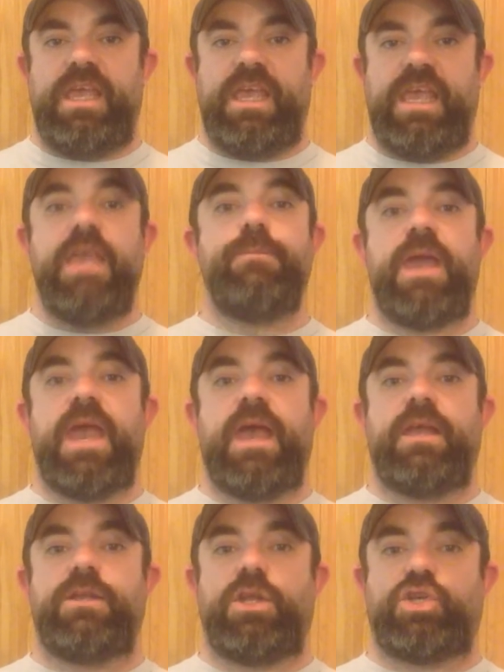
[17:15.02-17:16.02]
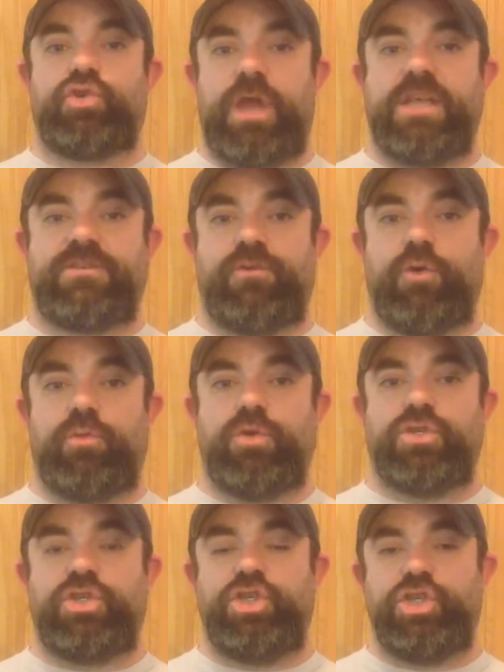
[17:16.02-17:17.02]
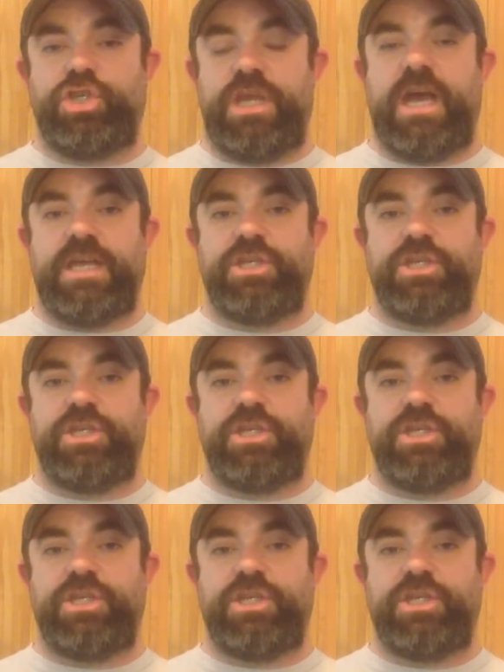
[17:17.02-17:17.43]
He-Man, Transformers, G.I.